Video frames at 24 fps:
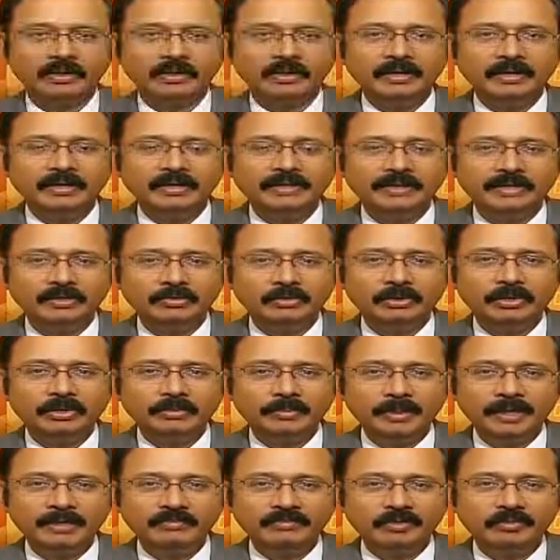See, it would
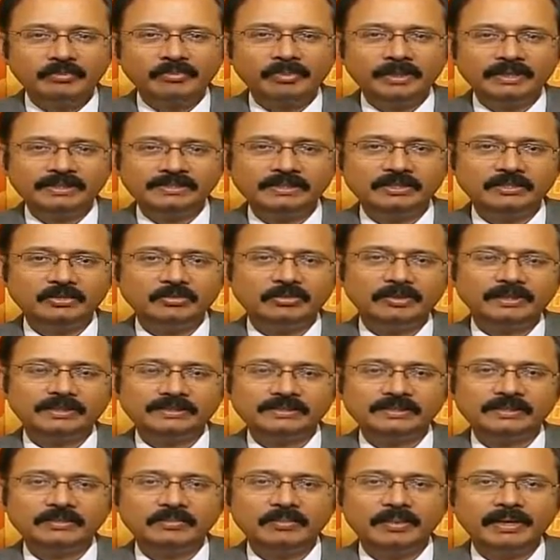depend from person to
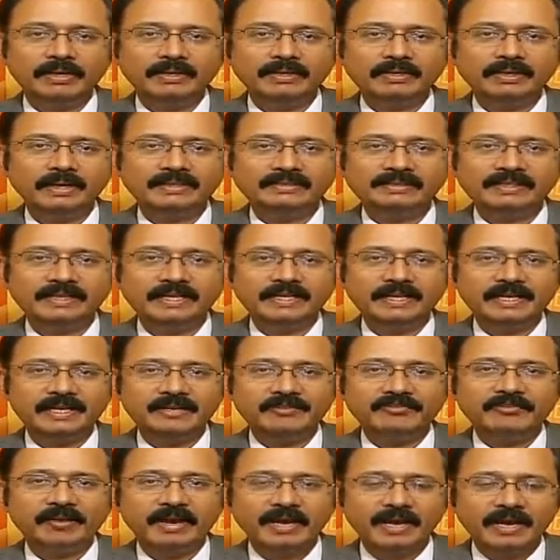person. But let's say
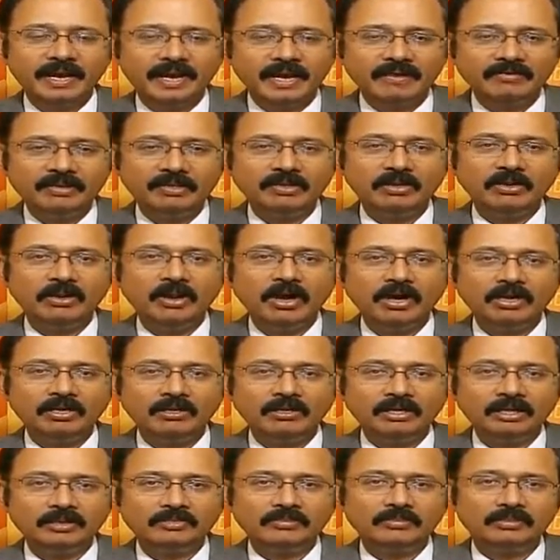if I have a
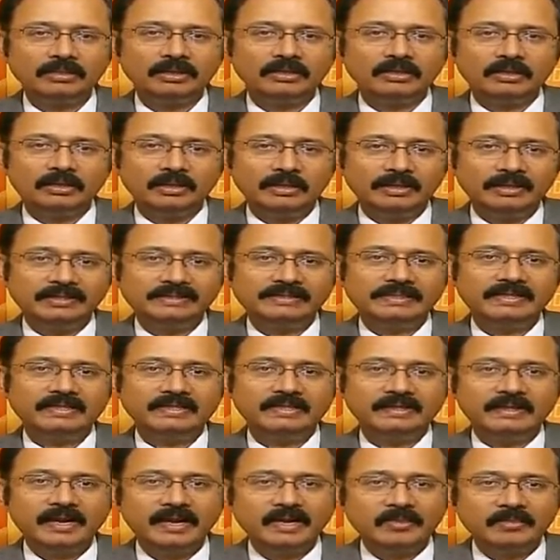long-term, let's say,
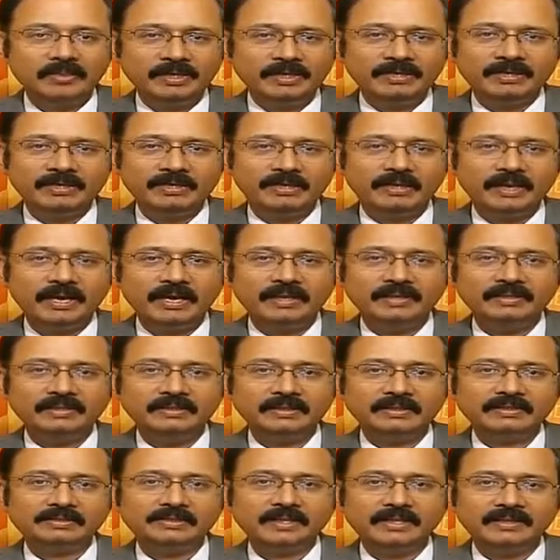retirement need, I think
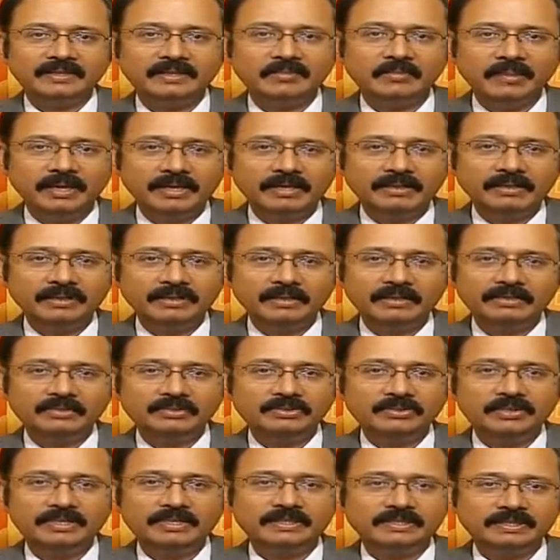there's nothing better than this. You
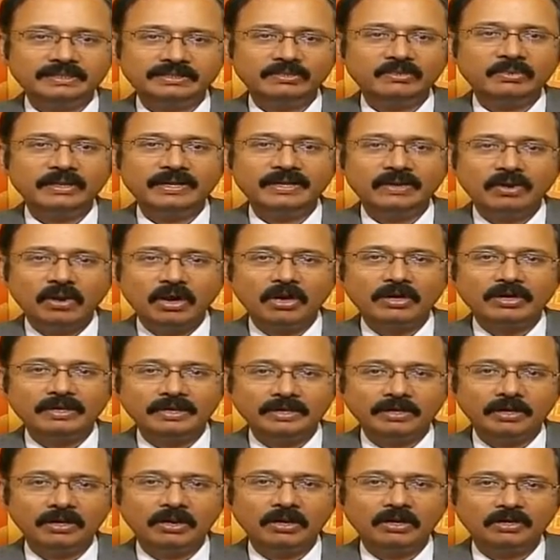can just go and lock in a
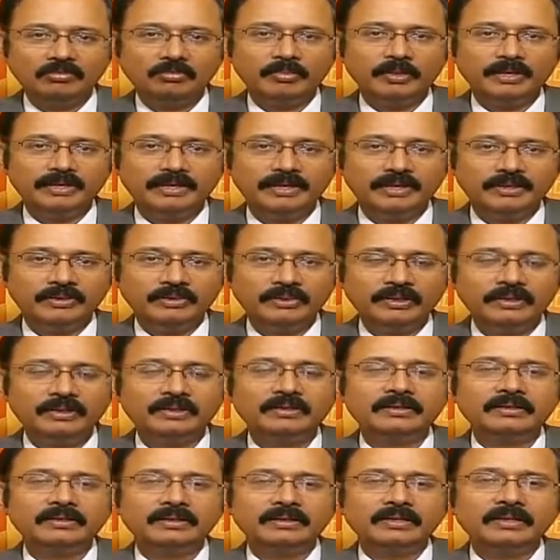lot of money into it.
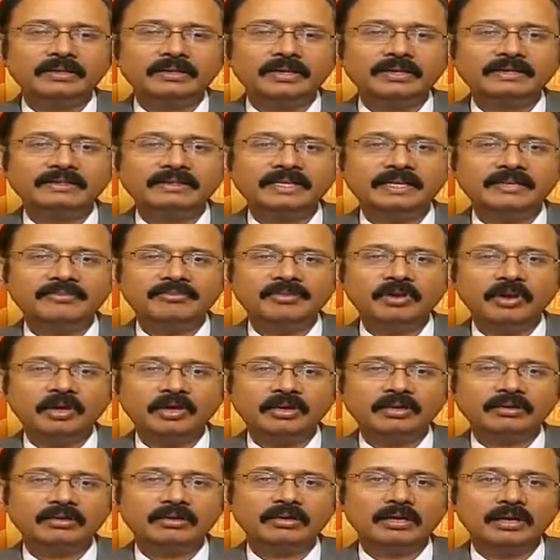Let's say if
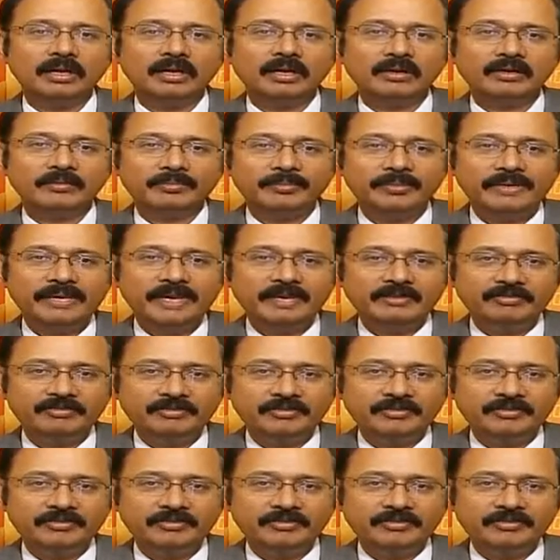your PF